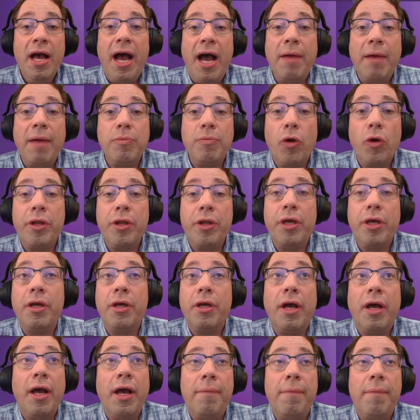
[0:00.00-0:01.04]
I'm going
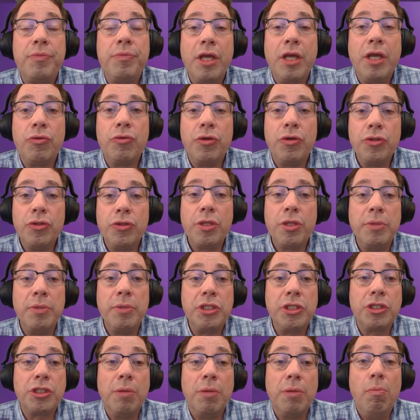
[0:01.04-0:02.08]
to introduce them
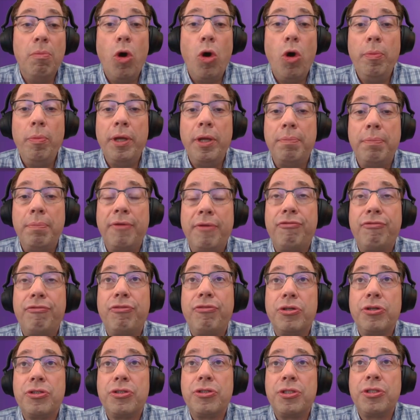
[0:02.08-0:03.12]
in just a moment, but
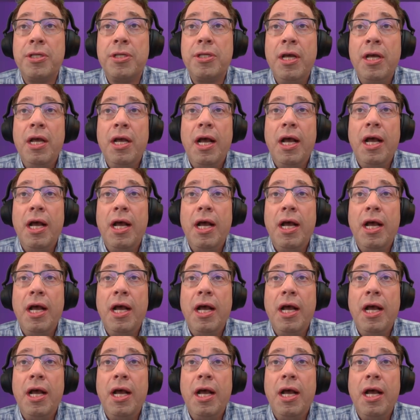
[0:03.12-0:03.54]
first